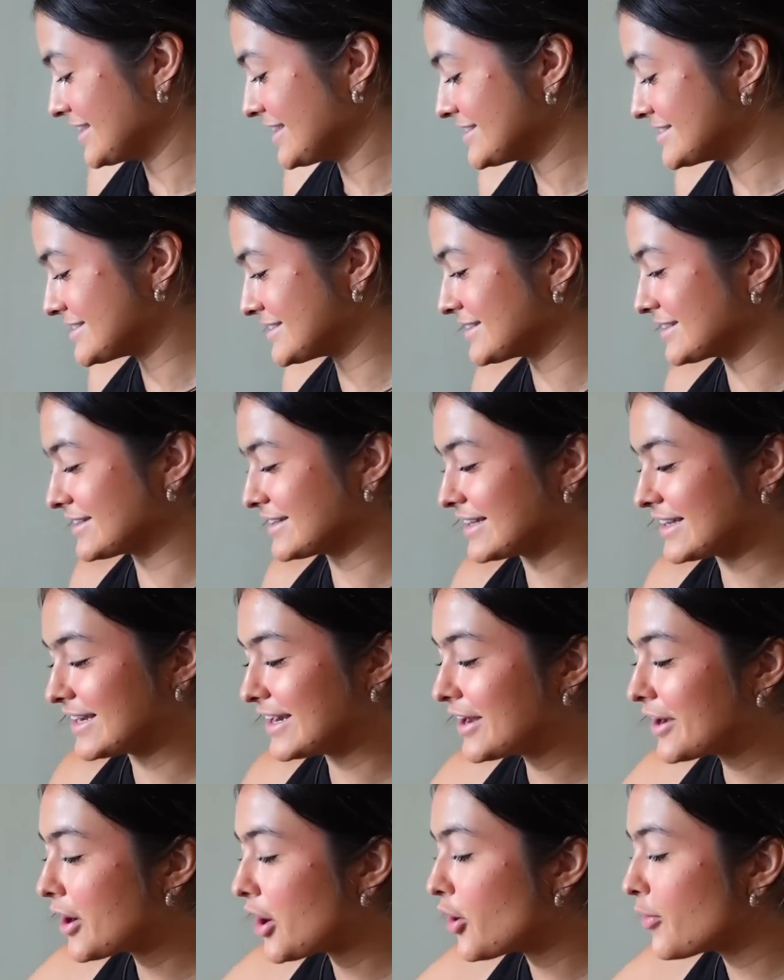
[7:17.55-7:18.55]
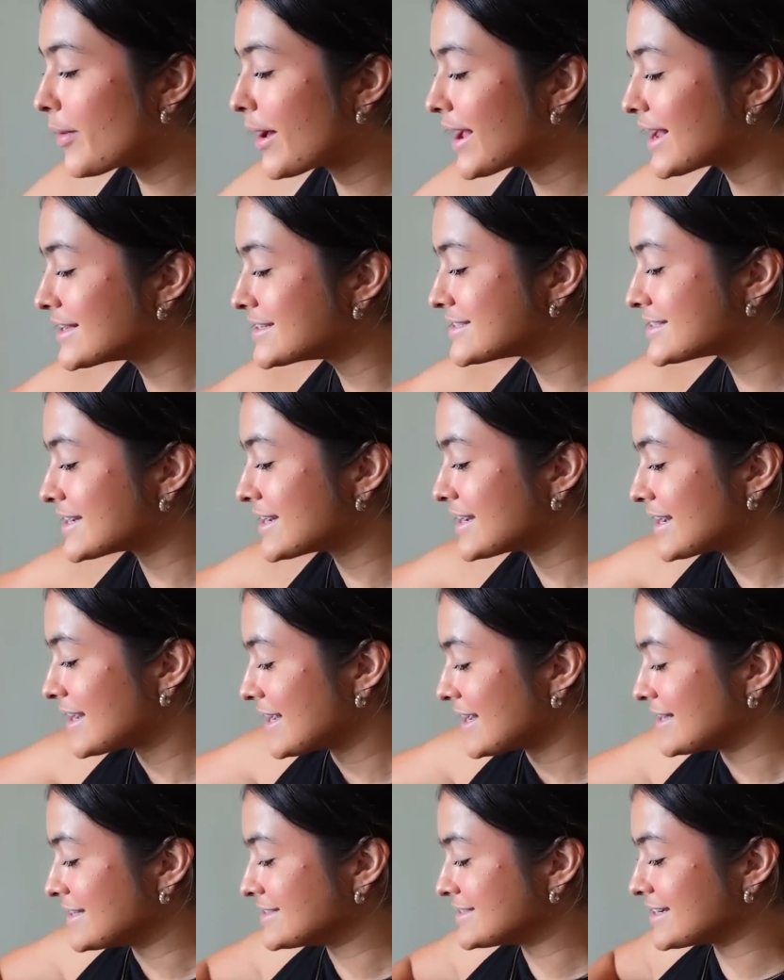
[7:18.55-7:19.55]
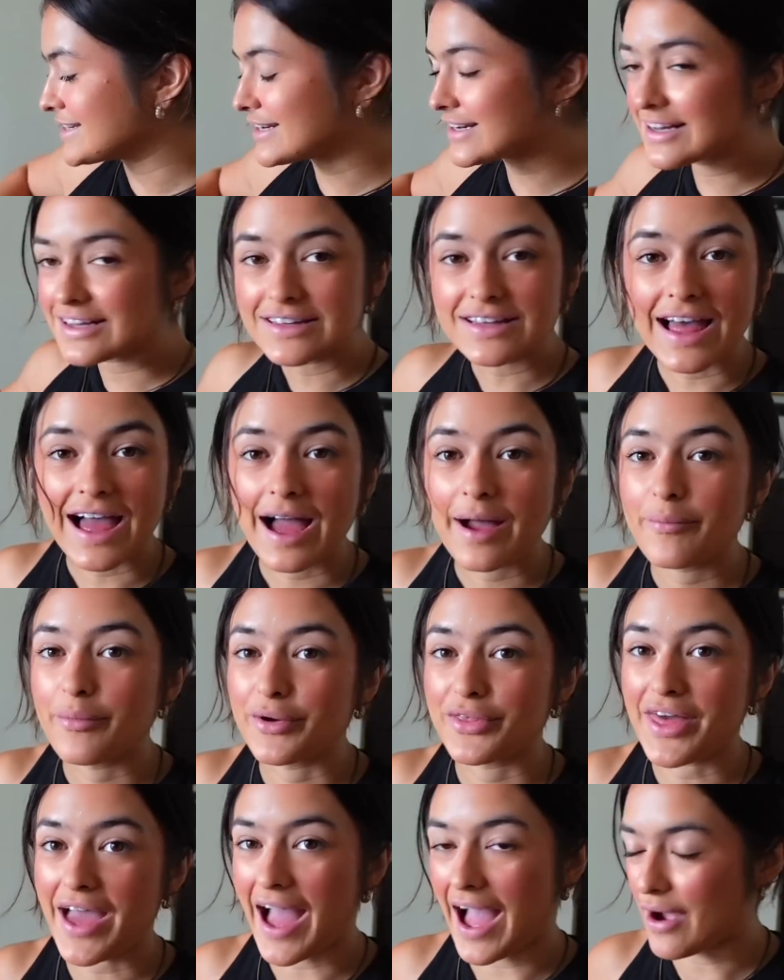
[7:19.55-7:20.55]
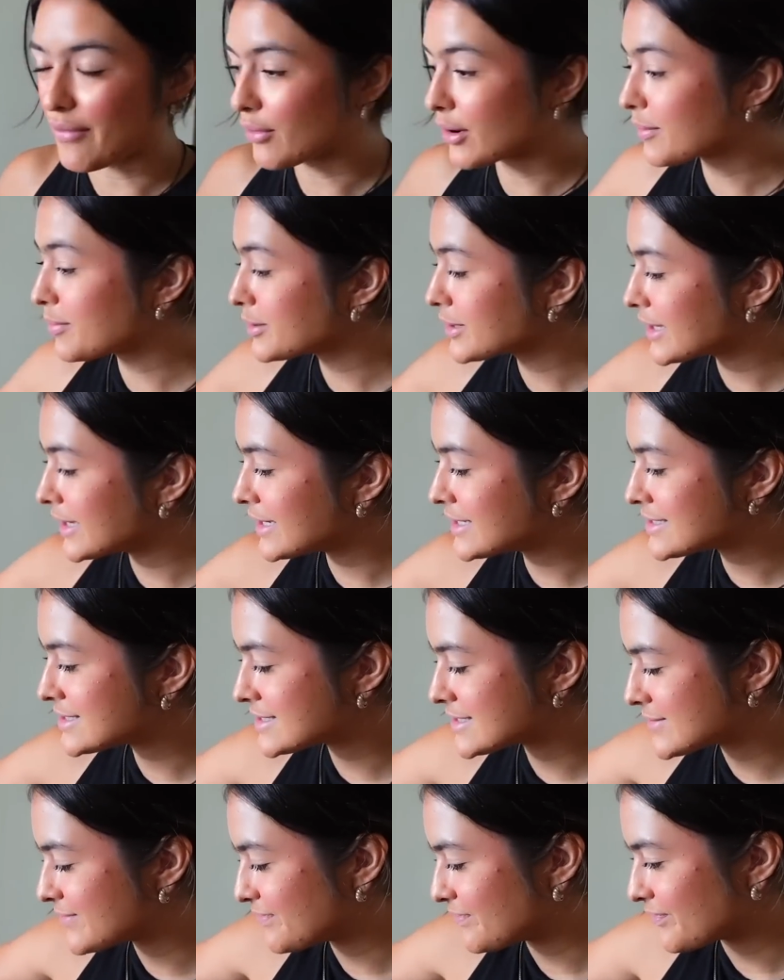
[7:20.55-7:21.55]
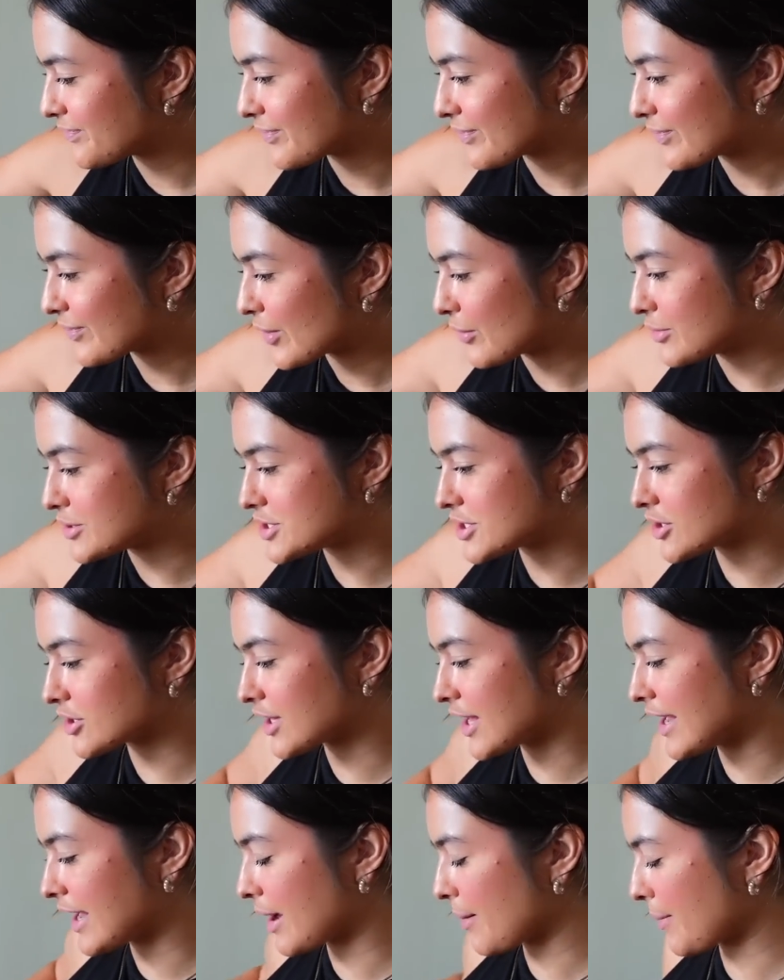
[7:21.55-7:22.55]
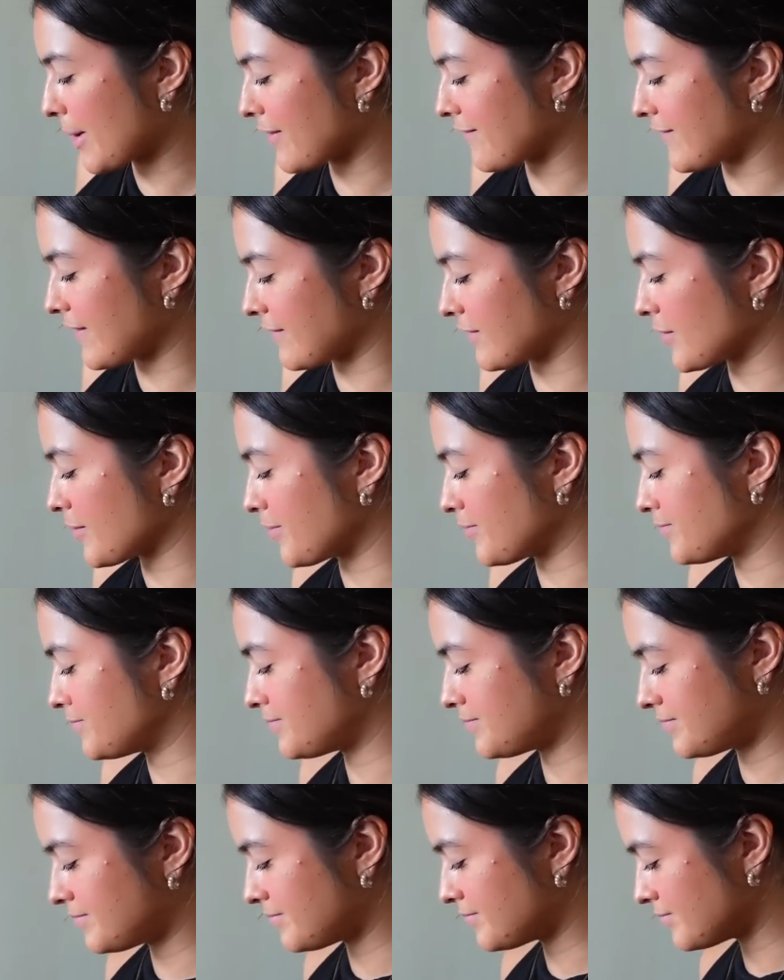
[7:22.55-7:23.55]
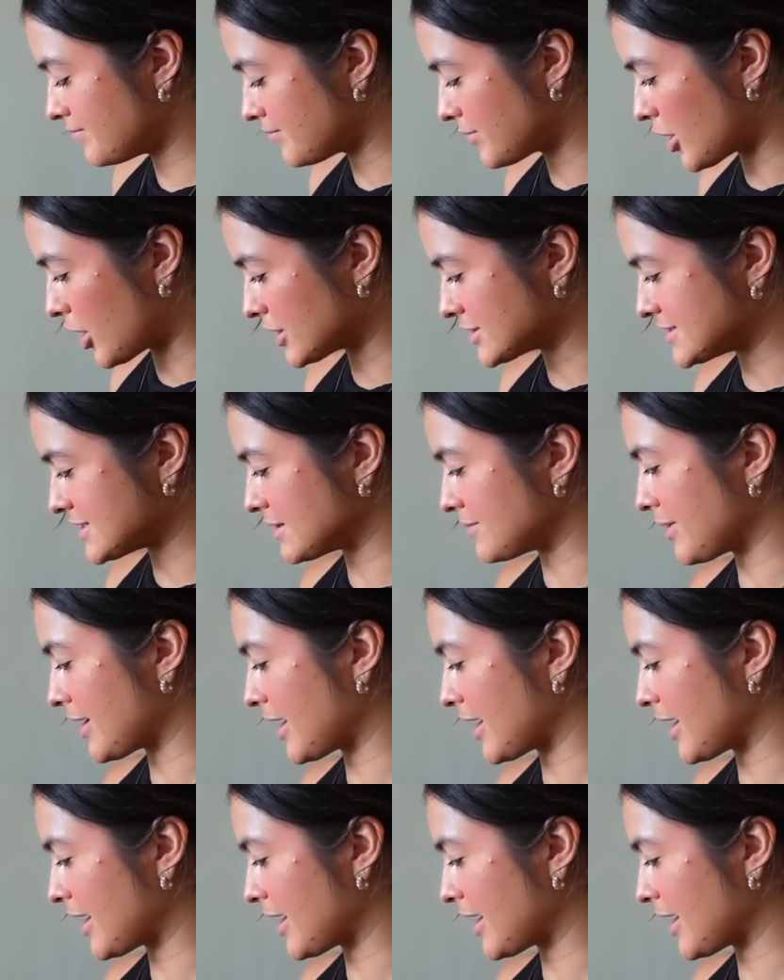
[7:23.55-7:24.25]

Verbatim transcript: Selena Gomez did a collab with Our Place, which are like my favorite pots and